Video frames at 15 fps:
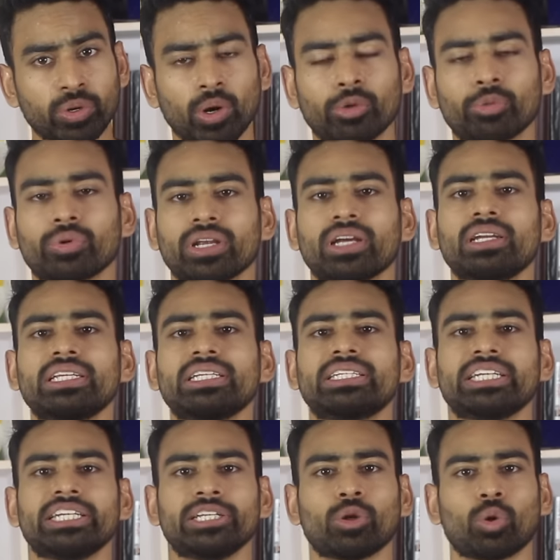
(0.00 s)
you are really
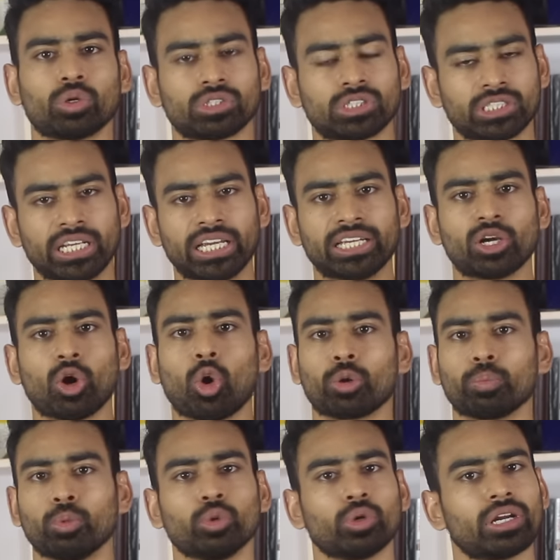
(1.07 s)
keen on staying
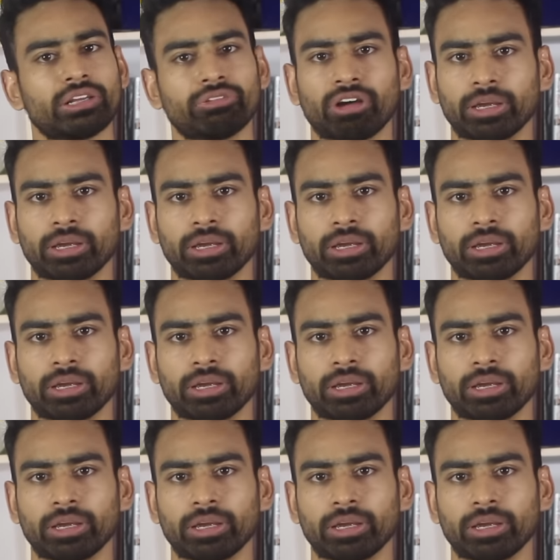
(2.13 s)
hormonally